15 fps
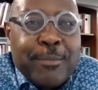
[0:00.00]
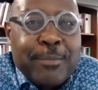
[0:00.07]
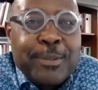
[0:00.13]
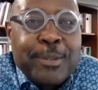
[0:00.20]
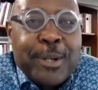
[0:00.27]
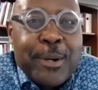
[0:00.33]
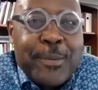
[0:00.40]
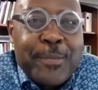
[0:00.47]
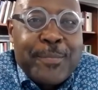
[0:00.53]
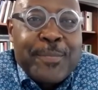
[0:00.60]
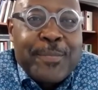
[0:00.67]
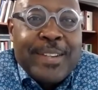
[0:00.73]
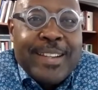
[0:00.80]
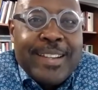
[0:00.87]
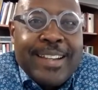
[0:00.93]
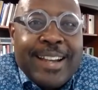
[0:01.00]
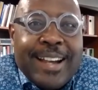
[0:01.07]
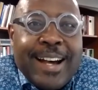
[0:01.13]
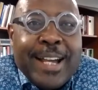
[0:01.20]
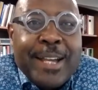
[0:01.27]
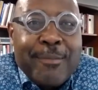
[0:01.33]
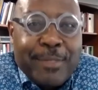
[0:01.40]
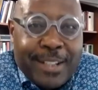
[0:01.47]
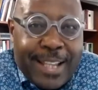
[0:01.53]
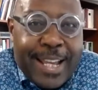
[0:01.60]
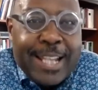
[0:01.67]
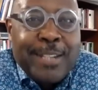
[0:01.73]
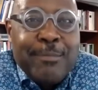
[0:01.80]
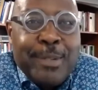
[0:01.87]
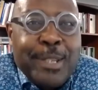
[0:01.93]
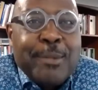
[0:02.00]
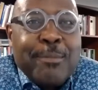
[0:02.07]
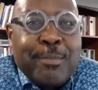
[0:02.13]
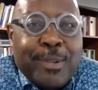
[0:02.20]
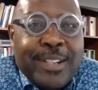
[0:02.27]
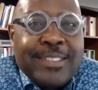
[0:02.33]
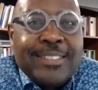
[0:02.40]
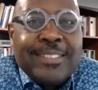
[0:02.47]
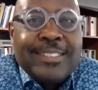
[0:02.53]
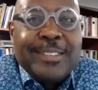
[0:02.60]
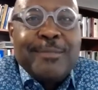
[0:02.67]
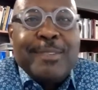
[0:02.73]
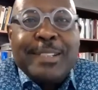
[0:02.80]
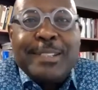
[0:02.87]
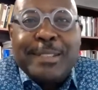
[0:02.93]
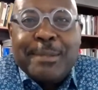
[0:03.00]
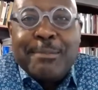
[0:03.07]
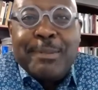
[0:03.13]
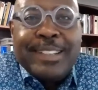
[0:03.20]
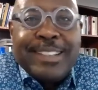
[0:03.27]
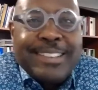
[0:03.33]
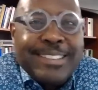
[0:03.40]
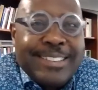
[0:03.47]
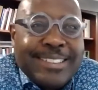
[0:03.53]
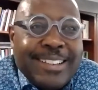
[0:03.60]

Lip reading: So I am glad to be in the presence of my siblings,